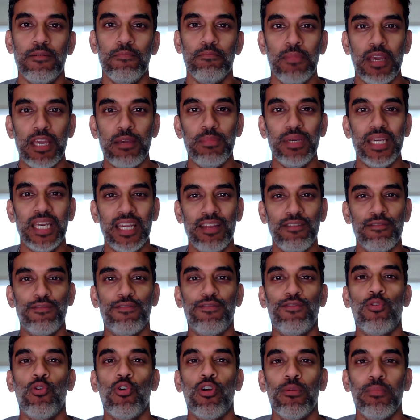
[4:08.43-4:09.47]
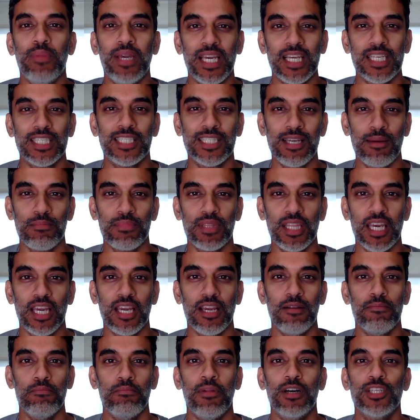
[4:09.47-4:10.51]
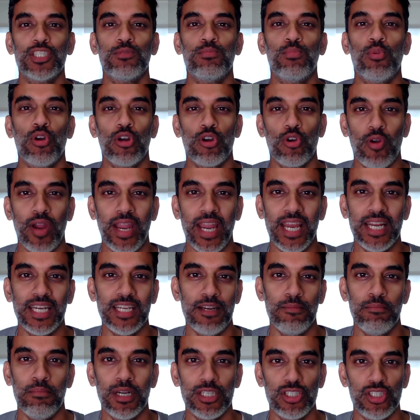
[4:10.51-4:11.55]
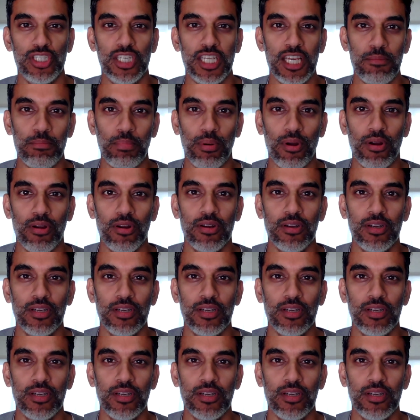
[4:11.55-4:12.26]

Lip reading: may be informing something much more grand and much deeper.